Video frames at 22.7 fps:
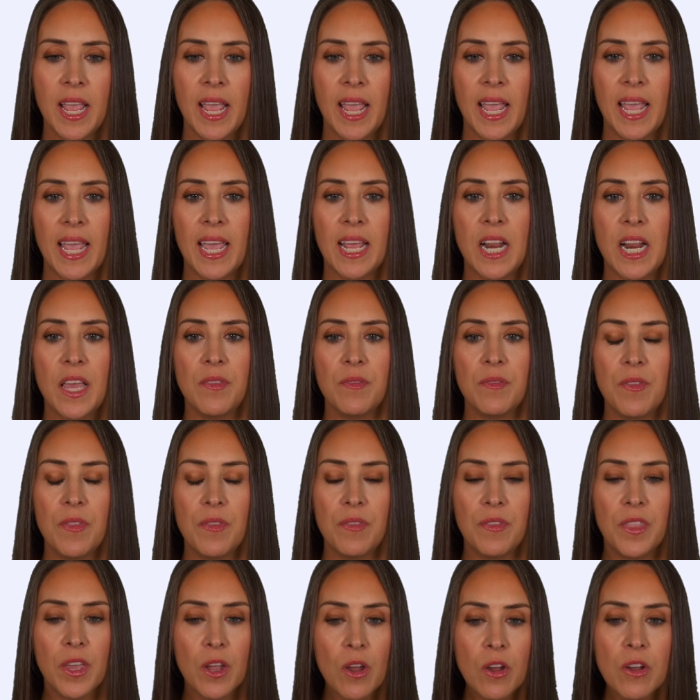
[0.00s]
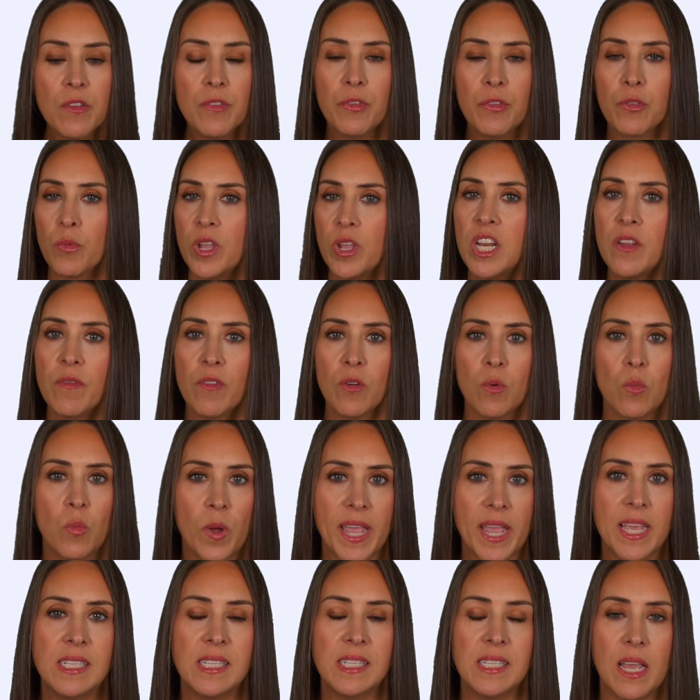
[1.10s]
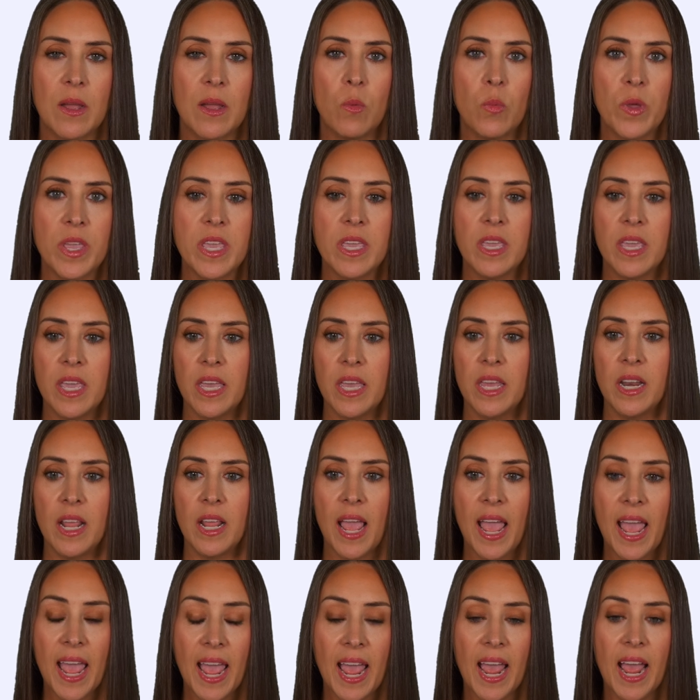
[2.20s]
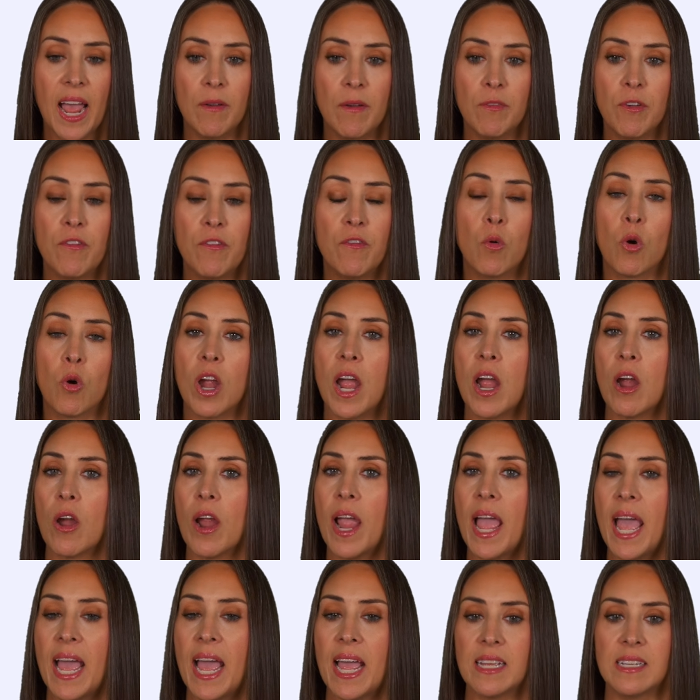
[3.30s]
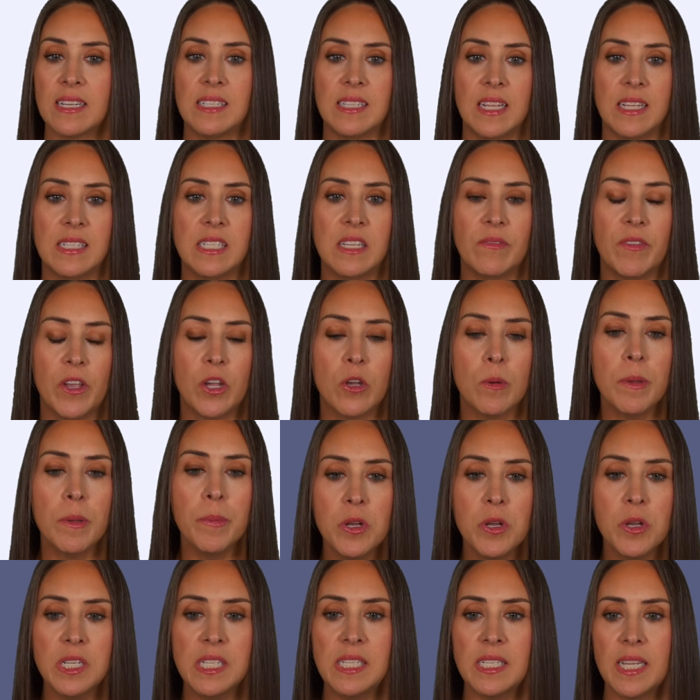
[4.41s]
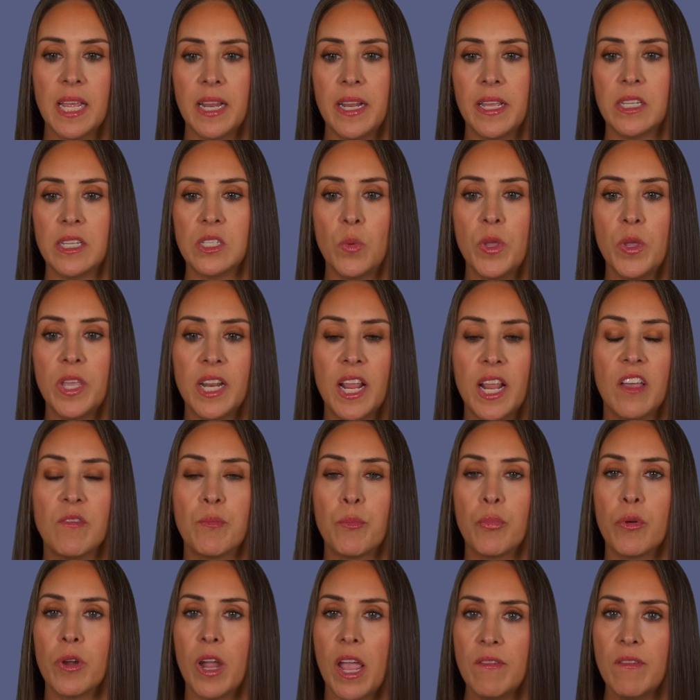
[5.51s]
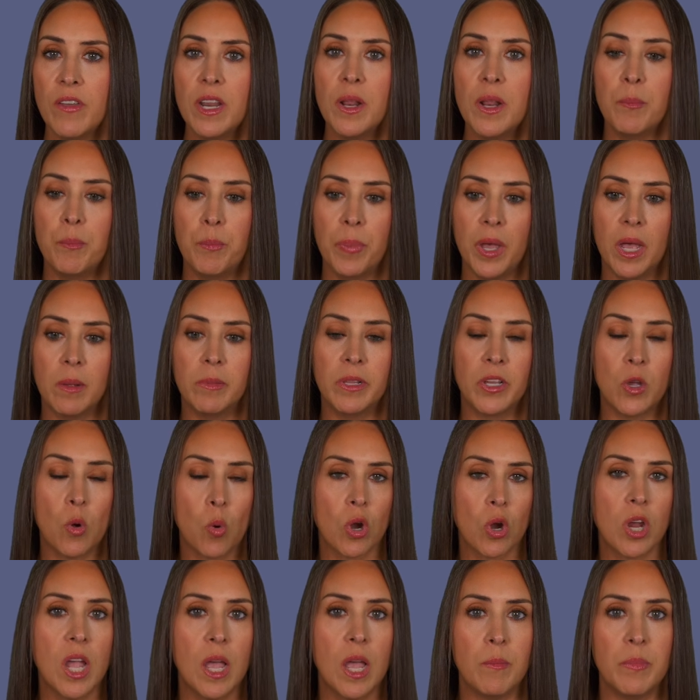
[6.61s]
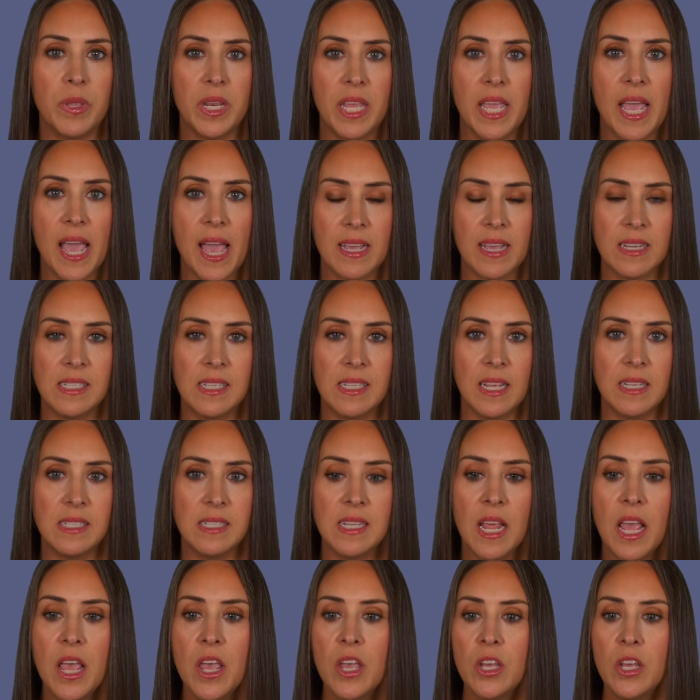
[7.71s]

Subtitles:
And there are 3 different ways that we can have for our access. If I come to settings, we can have private, public, or company access.